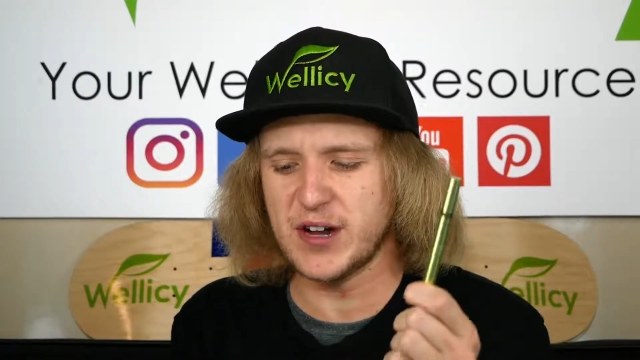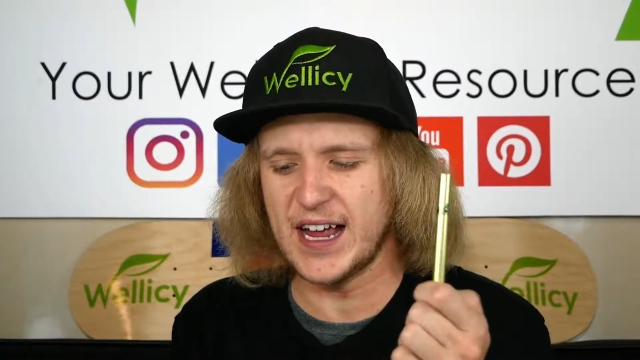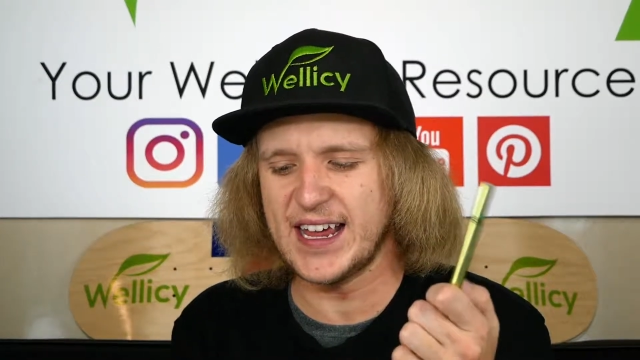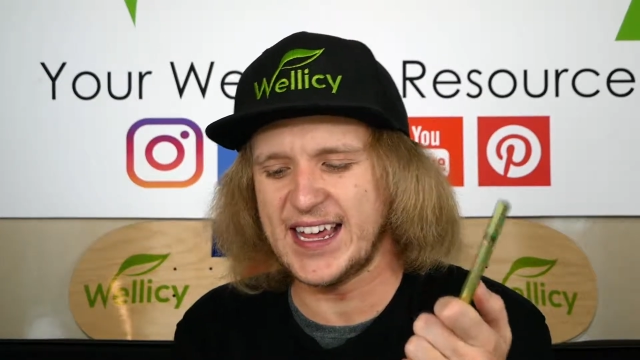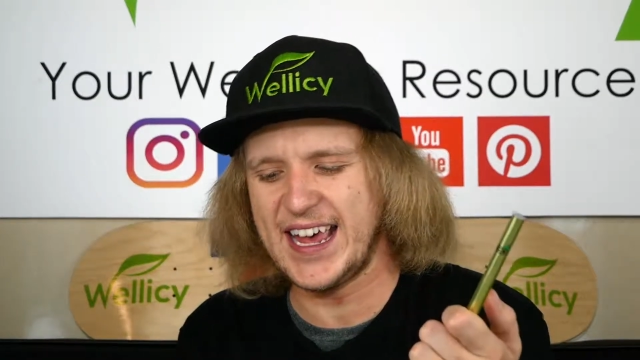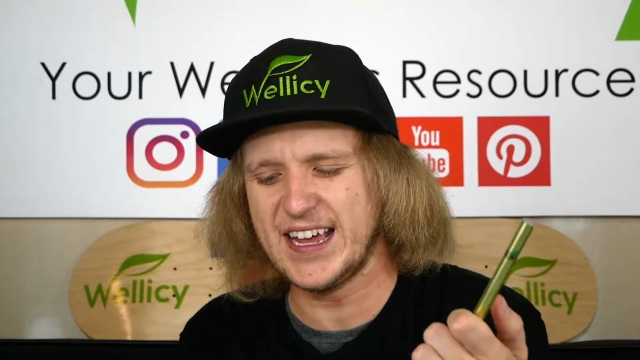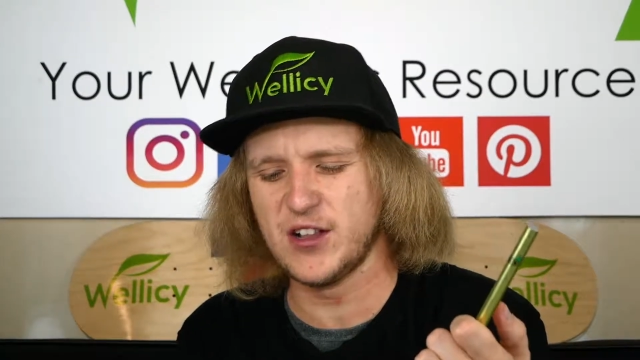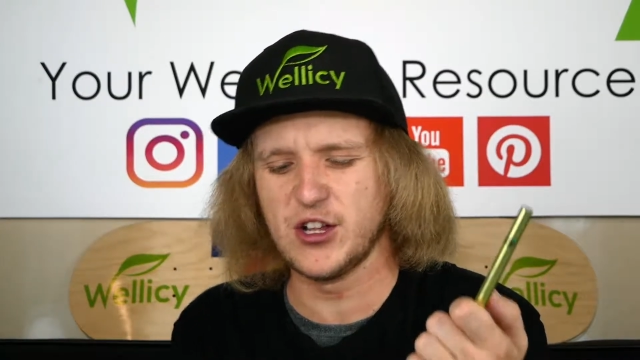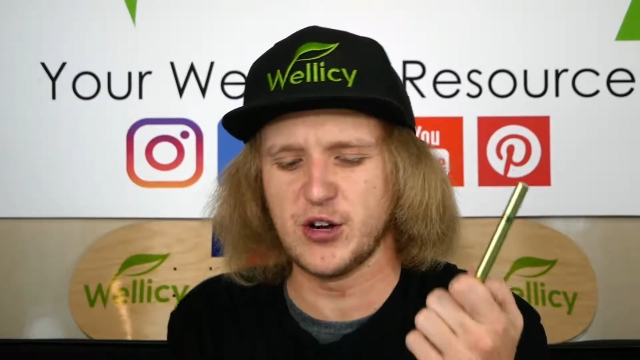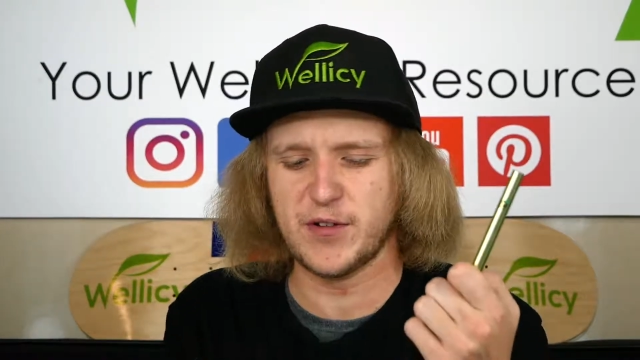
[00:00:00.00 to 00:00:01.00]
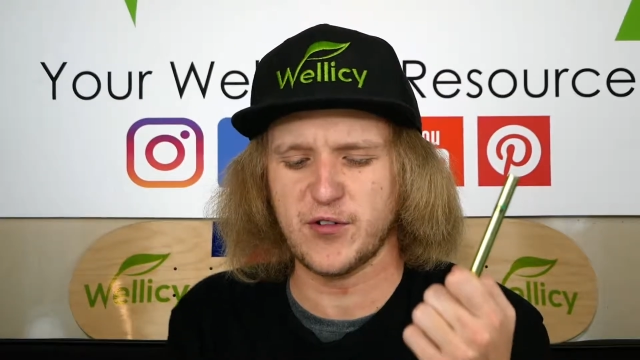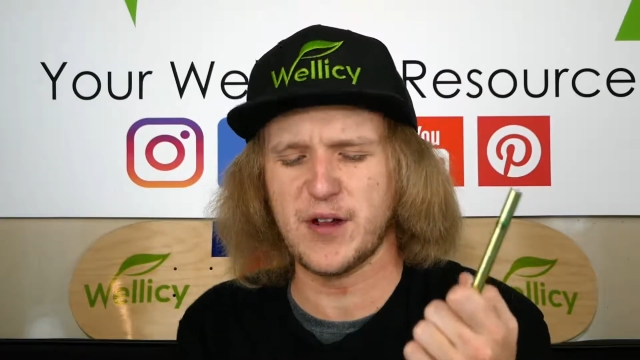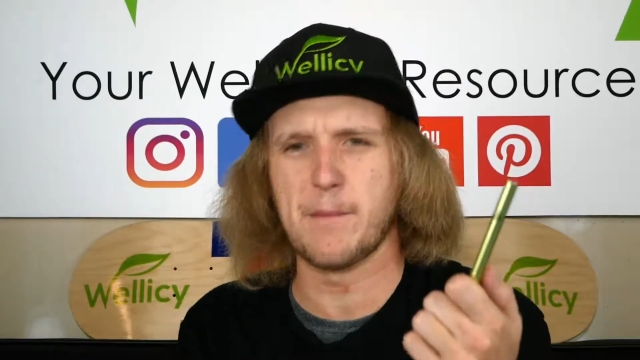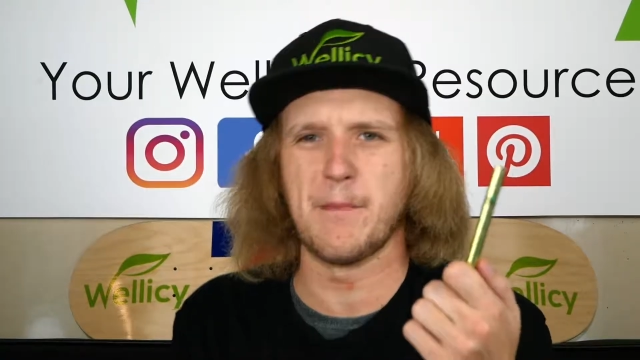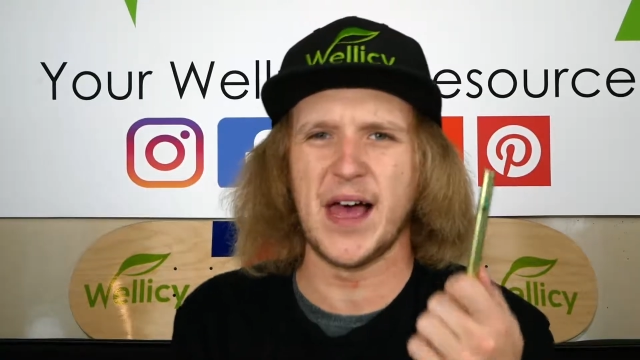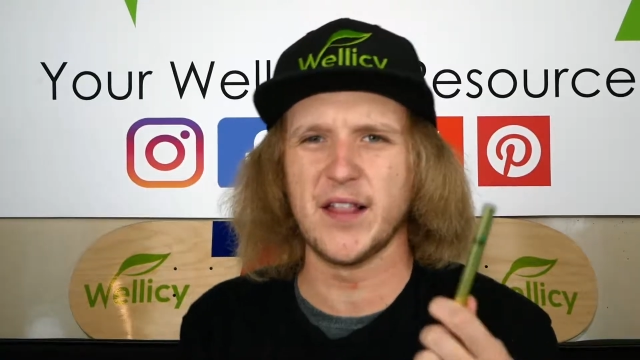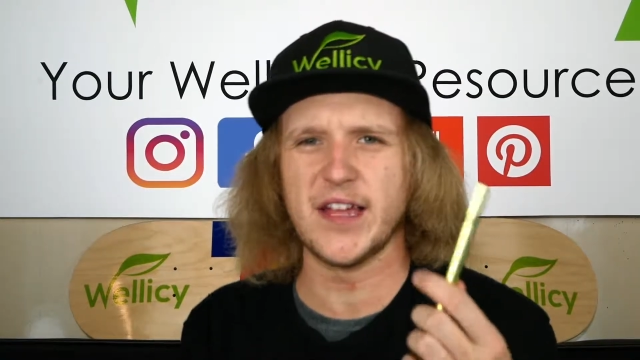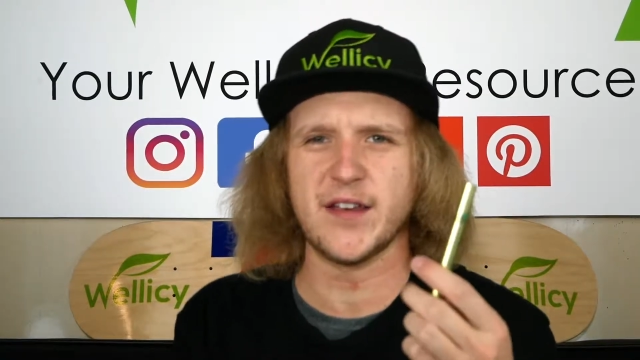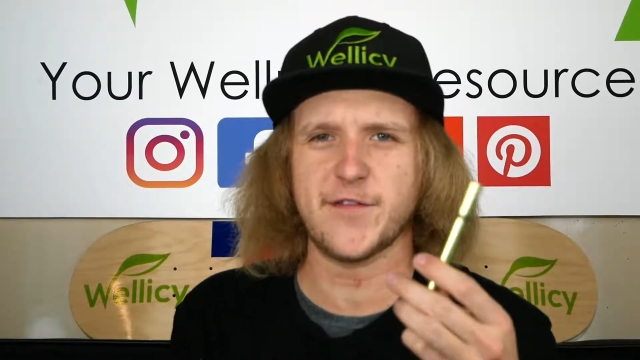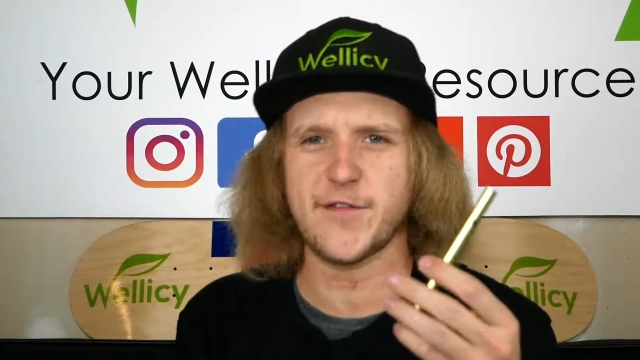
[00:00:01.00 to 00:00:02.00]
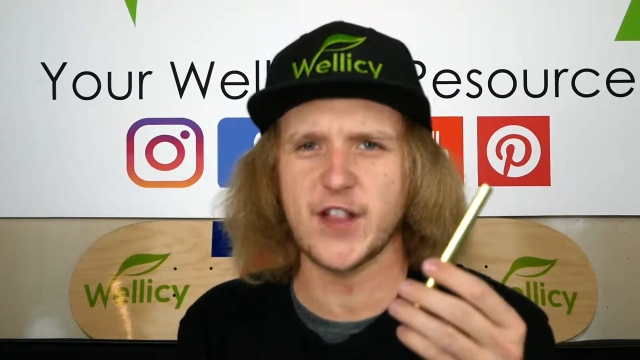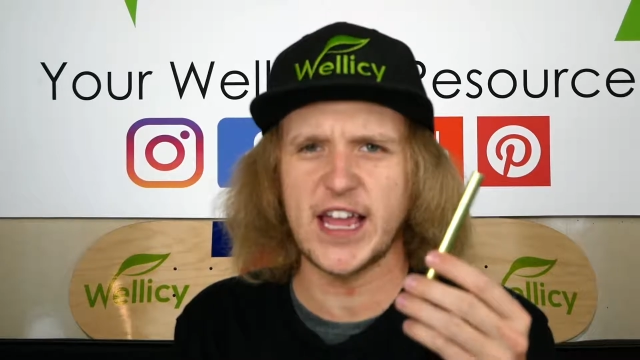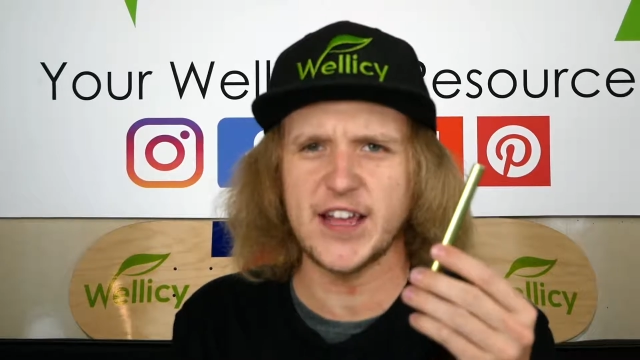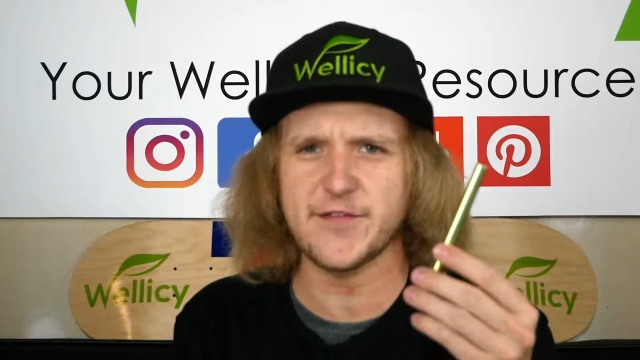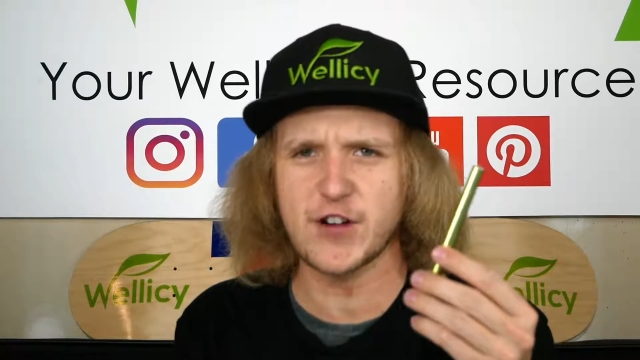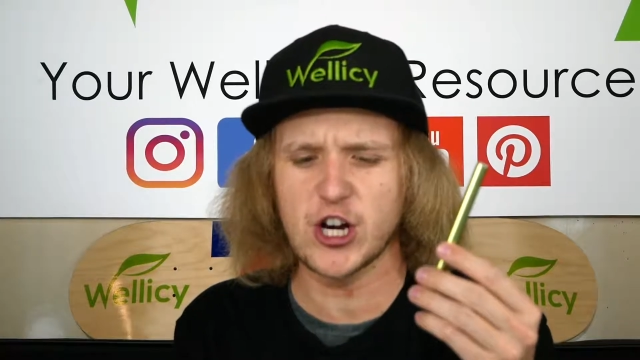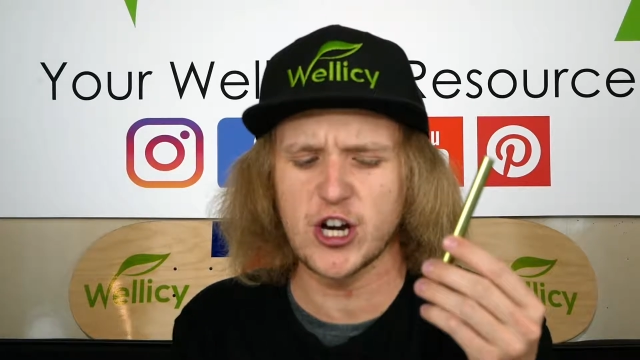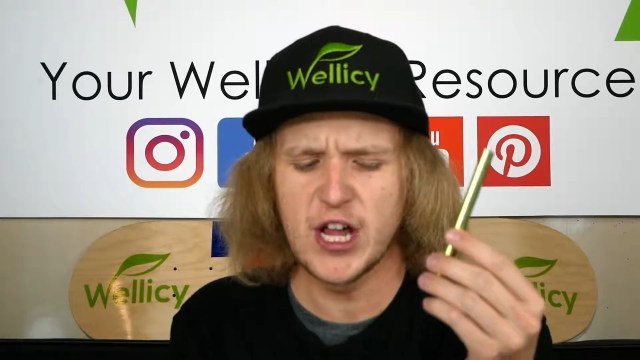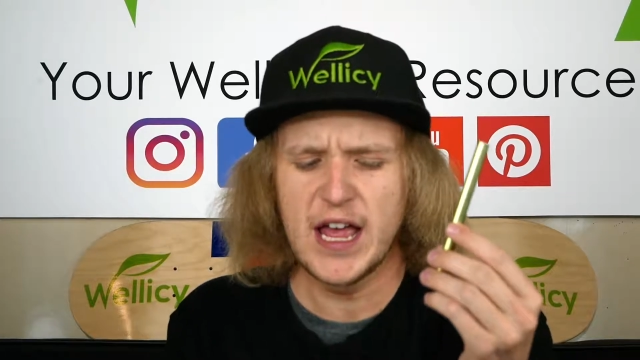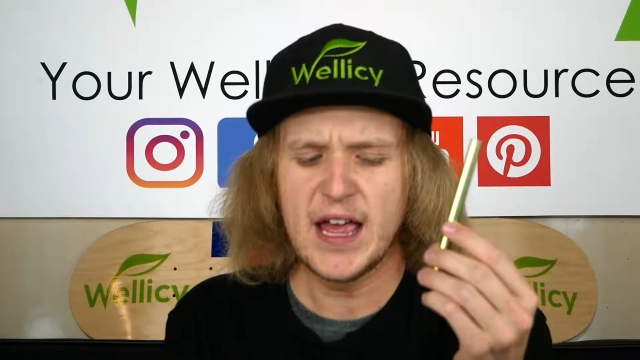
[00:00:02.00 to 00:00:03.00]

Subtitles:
kind of cantaloupe, sort of melon flavor.